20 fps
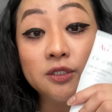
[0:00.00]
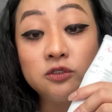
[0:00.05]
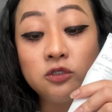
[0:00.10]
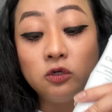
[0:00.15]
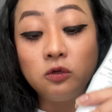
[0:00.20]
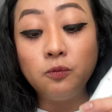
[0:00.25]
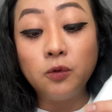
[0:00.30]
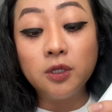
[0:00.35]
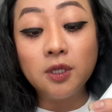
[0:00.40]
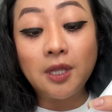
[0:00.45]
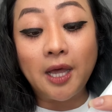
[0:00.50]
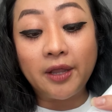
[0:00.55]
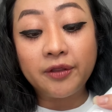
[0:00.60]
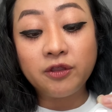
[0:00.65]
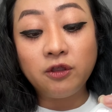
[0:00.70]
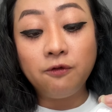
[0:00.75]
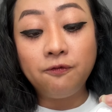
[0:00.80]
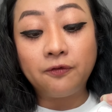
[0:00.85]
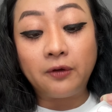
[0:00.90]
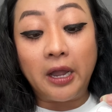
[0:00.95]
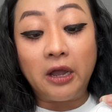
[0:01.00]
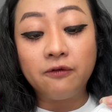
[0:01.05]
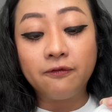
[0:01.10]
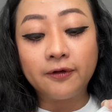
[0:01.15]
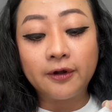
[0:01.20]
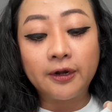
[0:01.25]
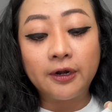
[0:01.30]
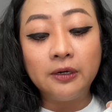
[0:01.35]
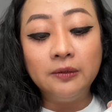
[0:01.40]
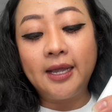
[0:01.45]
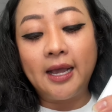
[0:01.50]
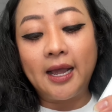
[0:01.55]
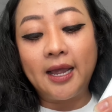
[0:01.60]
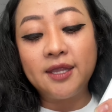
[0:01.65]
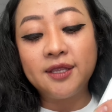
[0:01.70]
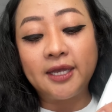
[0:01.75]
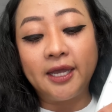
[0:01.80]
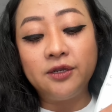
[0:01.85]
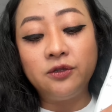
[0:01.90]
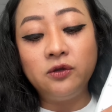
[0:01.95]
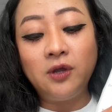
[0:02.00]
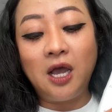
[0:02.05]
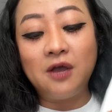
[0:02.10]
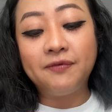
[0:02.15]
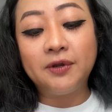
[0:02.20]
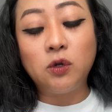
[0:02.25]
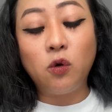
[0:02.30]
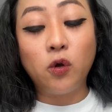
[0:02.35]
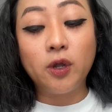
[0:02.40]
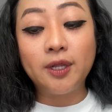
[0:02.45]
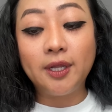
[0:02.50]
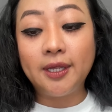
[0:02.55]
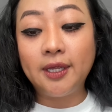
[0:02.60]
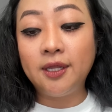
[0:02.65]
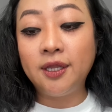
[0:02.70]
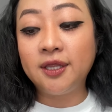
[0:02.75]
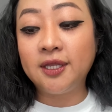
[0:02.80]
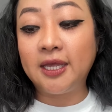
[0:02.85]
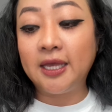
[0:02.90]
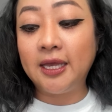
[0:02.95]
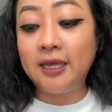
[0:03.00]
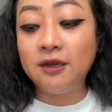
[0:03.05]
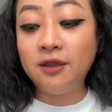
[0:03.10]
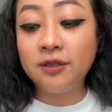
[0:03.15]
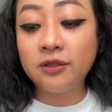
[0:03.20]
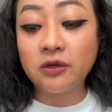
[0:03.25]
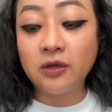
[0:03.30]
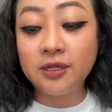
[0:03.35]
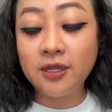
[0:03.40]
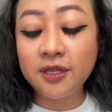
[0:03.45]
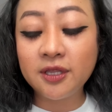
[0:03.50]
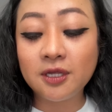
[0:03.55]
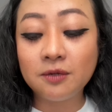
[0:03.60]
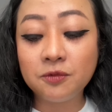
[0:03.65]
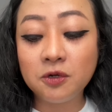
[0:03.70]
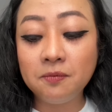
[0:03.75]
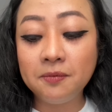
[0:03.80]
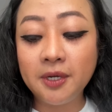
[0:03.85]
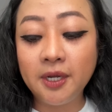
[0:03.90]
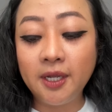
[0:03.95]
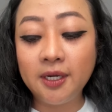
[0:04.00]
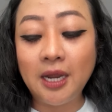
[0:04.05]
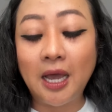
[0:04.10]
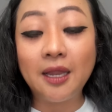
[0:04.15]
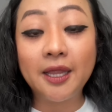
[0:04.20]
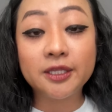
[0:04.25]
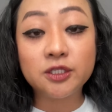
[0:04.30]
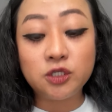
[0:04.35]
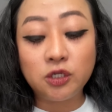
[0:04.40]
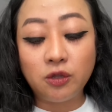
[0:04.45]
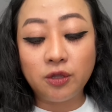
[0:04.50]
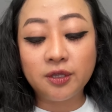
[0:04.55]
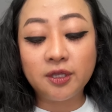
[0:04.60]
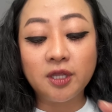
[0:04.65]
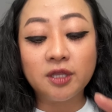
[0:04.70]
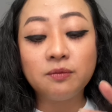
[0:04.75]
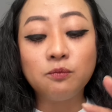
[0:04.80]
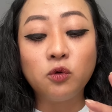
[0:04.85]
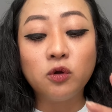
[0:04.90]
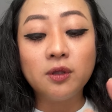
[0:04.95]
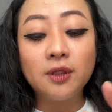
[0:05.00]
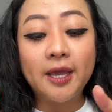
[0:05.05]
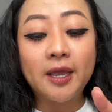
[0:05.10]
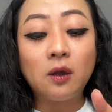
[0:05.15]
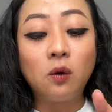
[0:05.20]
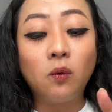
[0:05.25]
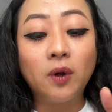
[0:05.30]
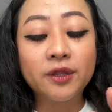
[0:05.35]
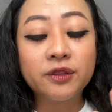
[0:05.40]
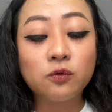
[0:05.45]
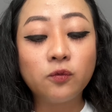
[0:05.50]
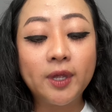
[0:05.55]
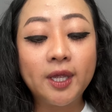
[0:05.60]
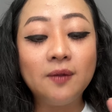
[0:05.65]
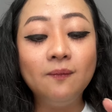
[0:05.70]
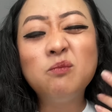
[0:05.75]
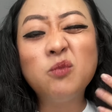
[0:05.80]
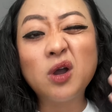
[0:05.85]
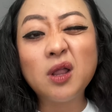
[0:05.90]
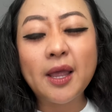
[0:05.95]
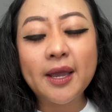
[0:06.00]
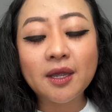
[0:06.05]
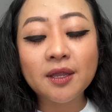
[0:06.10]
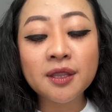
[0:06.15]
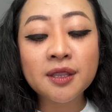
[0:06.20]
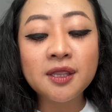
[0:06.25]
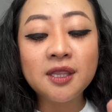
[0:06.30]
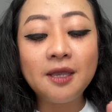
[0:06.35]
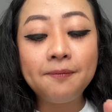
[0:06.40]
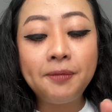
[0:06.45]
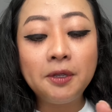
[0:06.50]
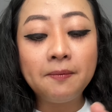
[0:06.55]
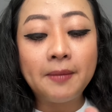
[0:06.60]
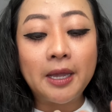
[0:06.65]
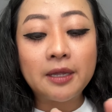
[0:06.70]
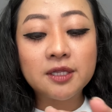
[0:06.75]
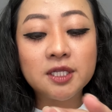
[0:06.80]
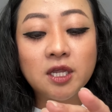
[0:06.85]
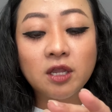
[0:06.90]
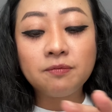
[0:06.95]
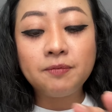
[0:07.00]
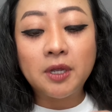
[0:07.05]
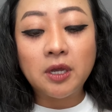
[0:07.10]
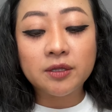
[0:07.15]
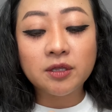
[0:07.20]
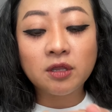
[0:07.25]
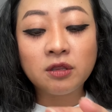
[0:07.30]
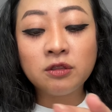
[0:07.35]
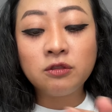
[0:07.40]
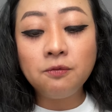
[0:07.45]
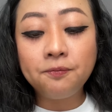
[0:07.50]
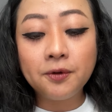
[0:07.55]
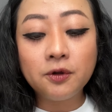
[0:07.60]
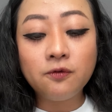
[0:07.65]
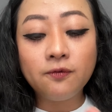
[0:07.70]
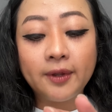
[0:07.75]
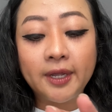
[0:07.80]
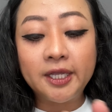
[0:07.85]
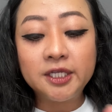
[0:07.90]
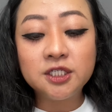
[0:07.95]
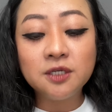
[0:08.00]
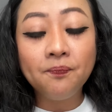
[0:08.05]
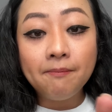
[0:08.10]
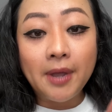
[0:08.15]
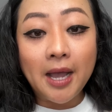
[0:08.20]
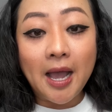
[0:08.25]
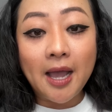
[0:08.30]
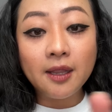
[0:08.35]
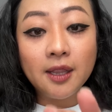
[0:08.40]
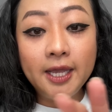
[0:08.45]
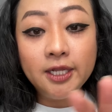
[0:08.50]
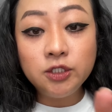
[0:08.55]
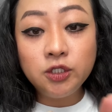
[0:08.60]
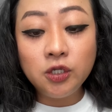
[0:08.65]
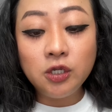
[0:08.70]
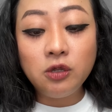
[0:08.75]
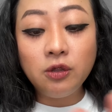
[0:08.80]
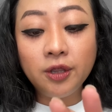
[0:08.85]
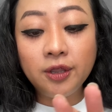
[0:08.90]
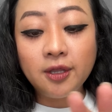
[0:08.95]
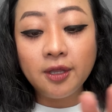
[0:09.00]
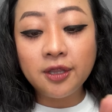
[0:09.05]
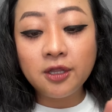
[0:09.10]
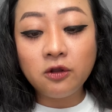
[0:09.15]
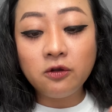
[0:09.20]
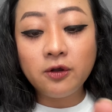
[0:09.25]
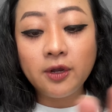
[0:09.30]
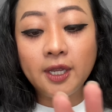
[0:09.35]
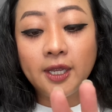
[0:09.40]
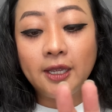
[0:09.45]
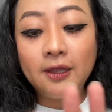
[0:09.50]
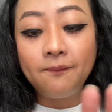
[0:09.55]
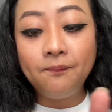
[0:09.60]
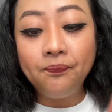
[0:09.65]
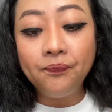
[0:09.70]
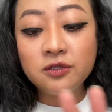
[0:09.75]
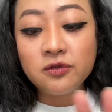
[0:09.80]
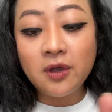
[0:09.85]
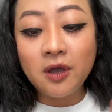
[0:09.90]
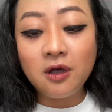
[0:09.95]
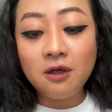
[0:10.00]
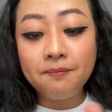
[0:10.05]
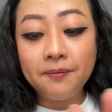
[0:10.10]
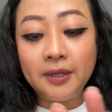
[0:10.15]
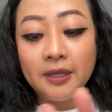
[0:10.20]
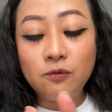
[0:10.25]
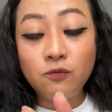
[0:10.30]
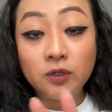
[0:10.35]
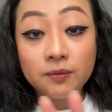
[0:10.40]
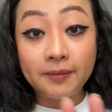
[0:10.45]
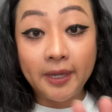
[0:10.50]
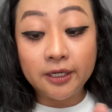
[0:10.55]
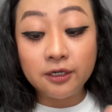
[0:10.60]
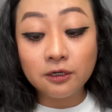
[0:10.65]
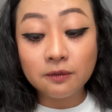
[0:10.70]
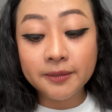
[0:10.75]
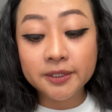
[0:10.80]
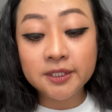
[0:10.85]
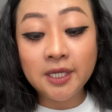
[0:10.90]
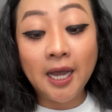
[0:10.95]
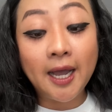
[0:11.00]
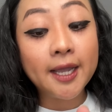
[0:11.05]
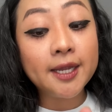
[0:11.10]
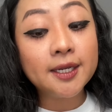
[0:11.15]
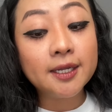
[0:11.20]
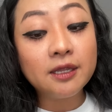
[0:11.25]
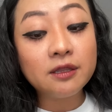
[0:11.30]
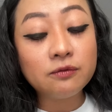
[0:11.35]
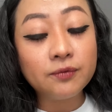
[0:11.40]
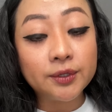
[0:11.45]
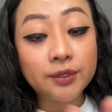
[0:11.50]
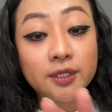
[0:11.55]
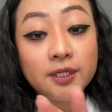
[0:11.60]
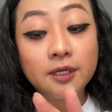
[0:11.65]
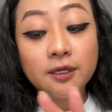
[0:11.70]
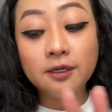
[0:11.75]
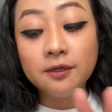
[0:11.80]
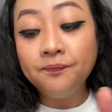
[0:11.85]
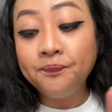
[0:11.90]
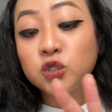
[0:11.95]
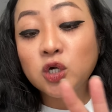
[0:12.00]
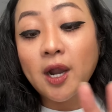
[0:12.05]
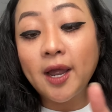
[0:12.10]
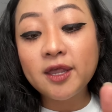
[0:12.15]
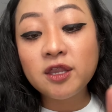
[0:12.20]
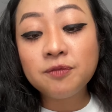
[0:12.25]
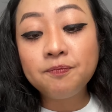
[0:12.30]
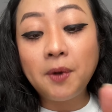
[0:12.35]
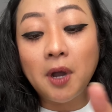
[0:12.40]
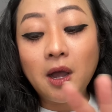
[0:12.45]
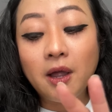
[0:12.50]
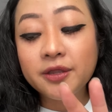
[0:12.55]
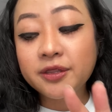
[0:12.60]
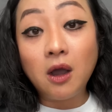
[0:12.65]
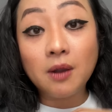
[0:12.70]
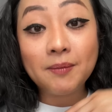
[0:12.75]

tube will last you forever. Guys, I do have an oily skin, so in the summer month, I like to use this more like once a week, more like a sleeping mask just because it's super rich. But I like to use this cream to help me with my dermatitis, with the dry spots on